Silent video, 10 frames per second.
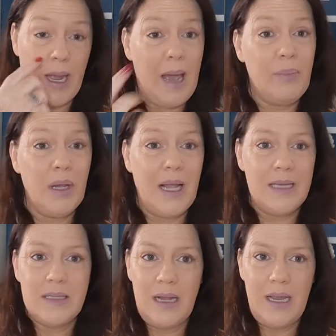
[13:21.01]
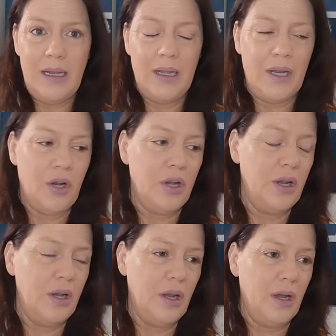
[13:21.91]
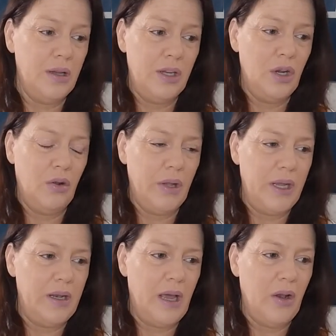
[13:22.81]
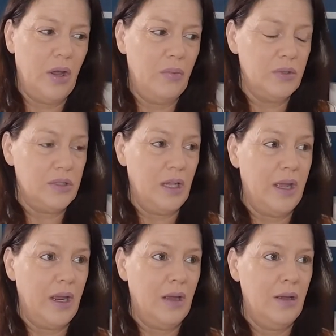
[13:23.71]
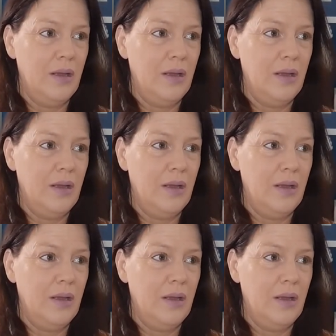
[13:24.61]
It happened last night, laying on, you know, laying down, I was like